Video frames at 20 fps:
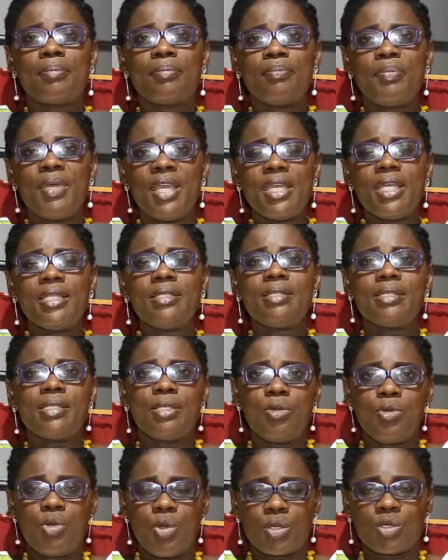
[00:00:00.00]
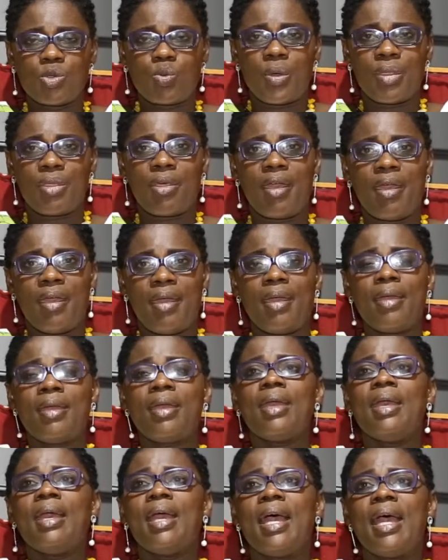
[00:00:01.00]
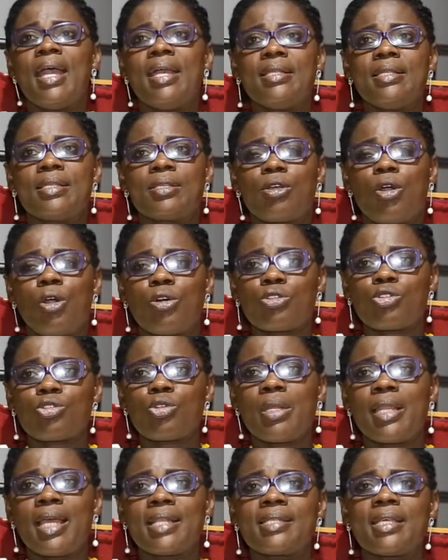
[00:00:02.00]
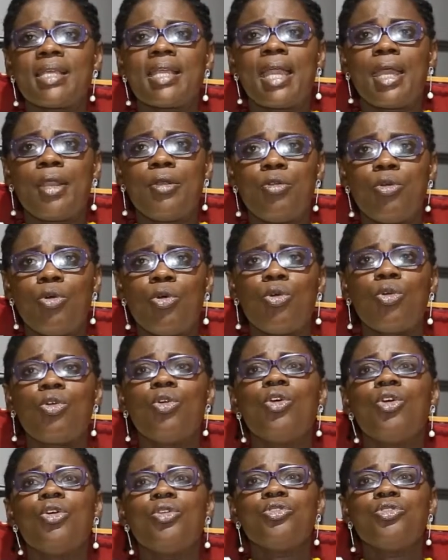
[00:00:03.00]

being serious with her and also letting her know